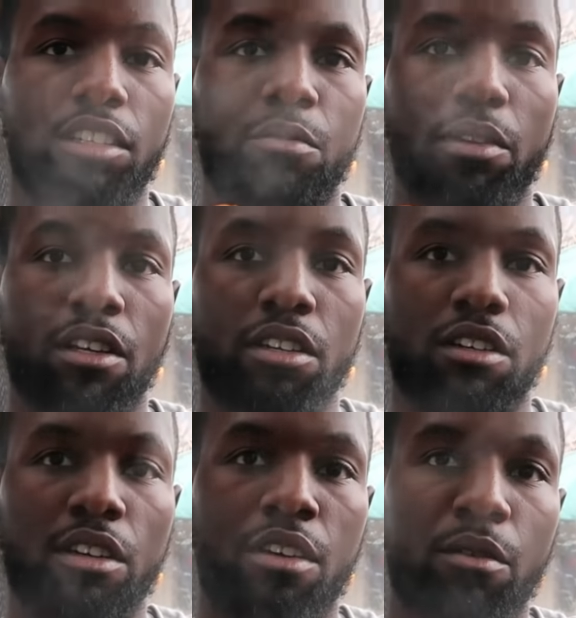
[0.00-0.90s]
eat, man.
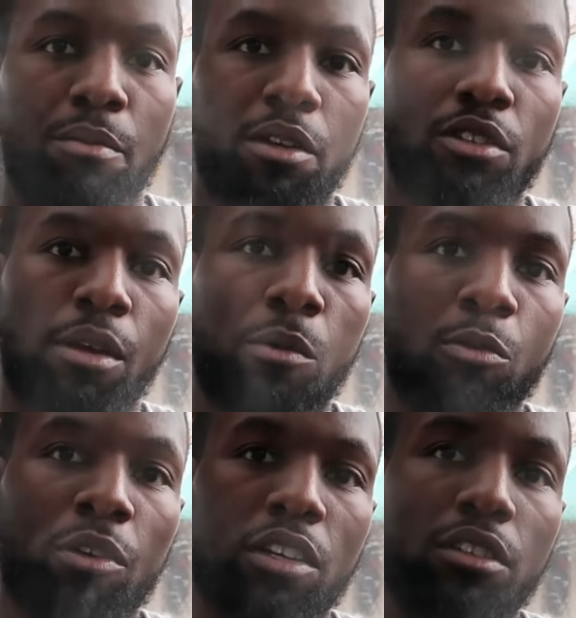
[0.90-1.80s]
Meal number
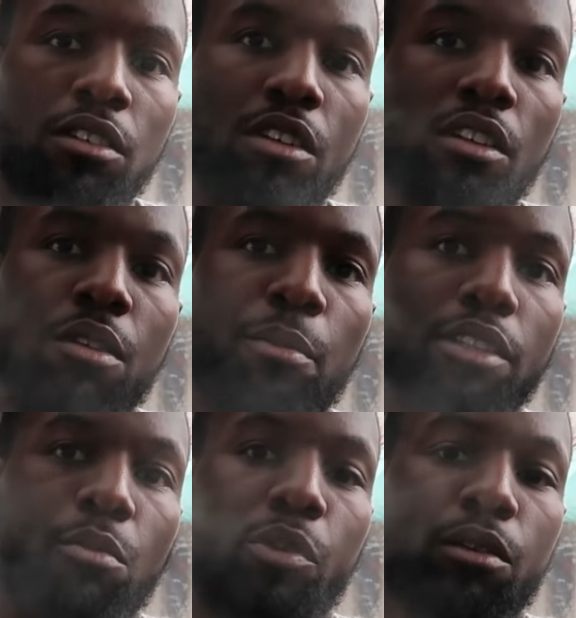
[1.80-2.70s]
one,
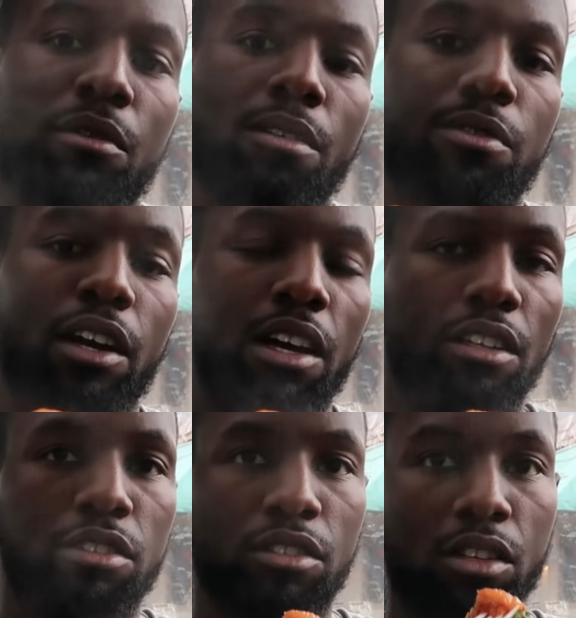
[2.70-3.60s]
about to break my
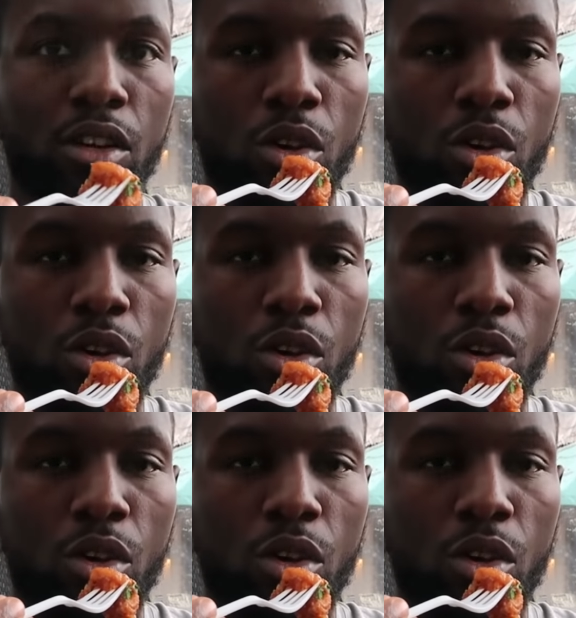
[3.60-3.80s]
fast.